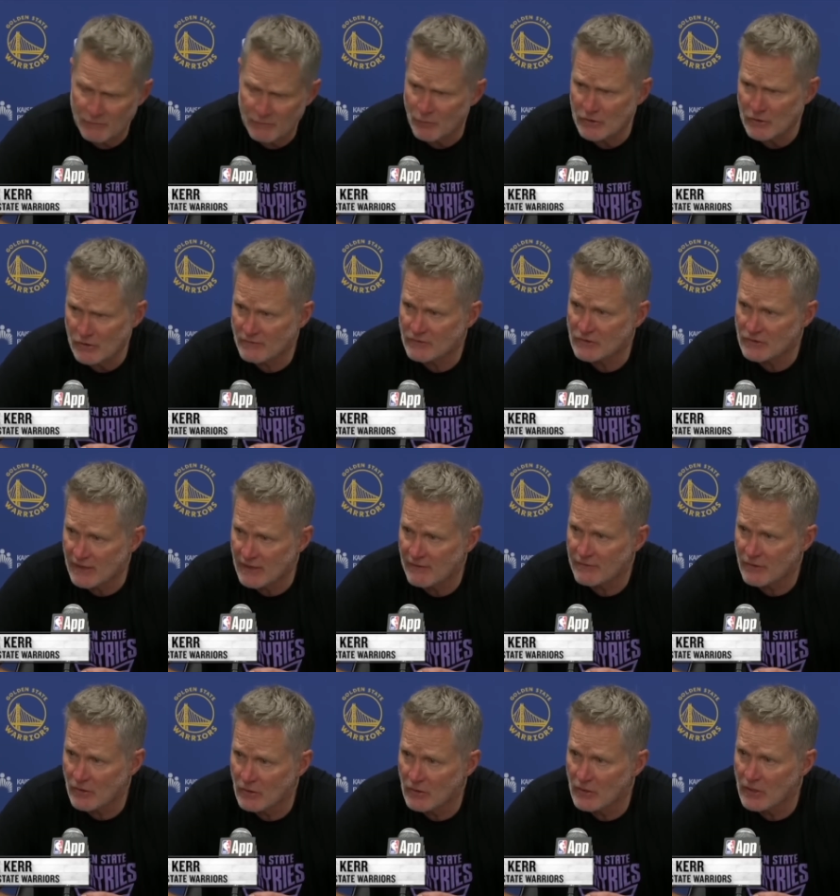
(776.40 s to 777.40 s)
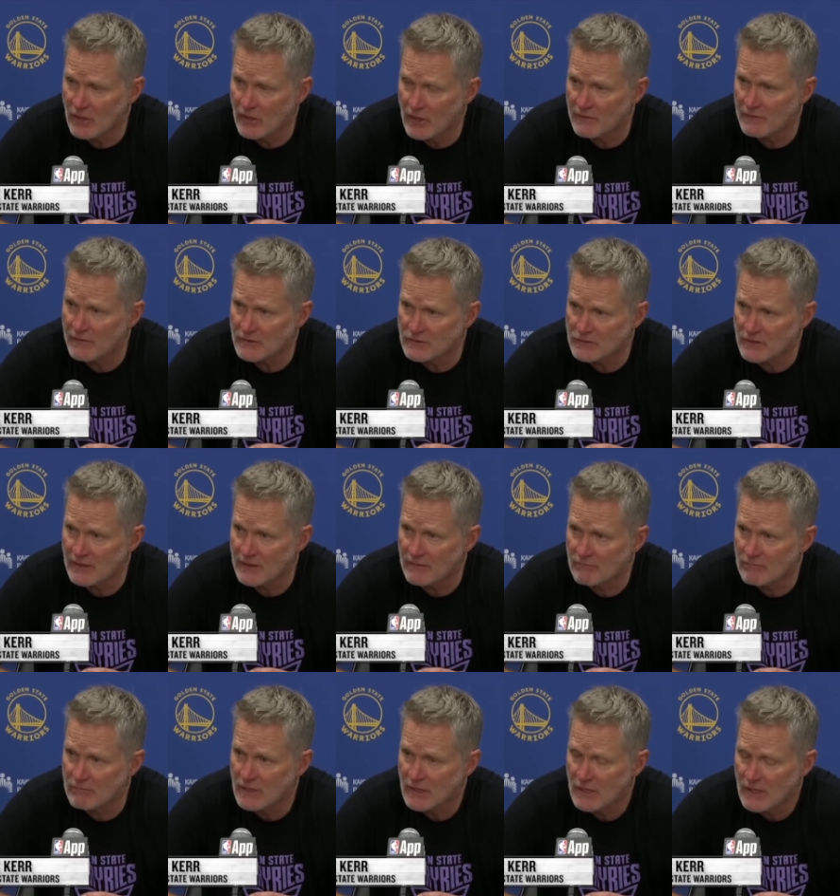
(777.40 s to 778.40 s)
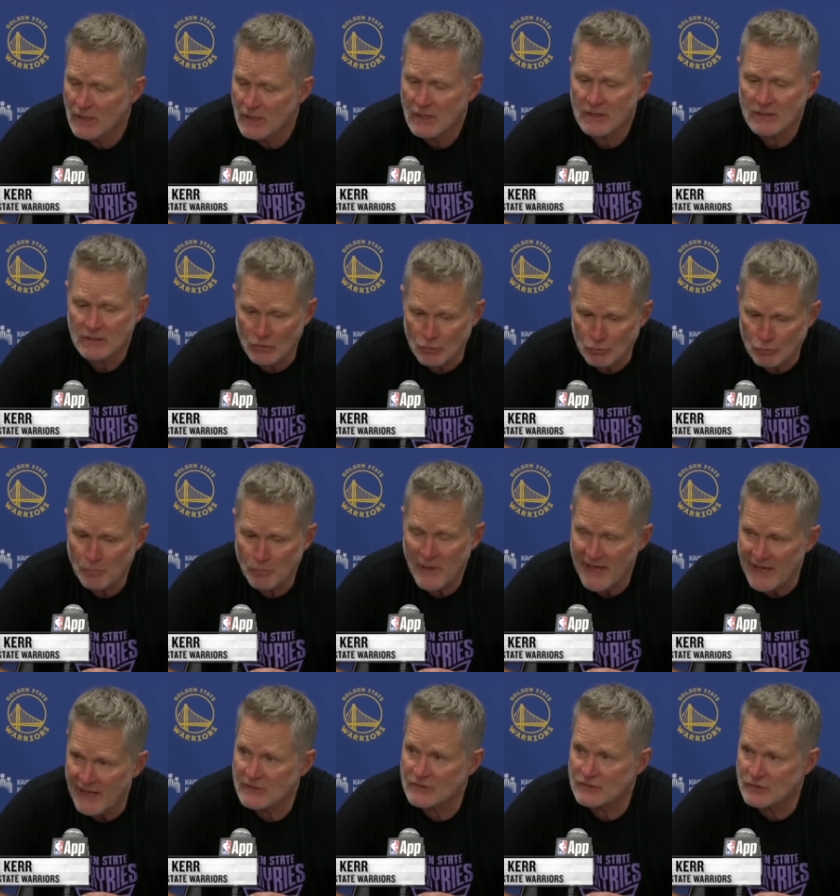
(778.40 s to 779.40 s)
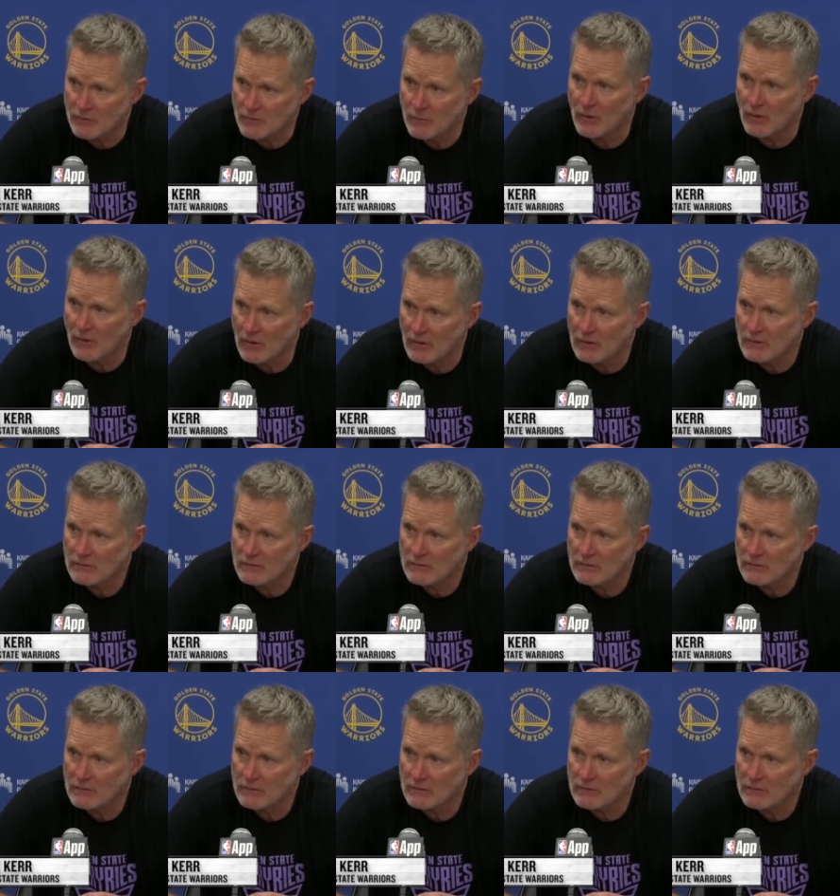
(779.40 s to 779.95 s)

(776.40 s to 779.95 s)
When you have Steph Curry on the team, you pass the ball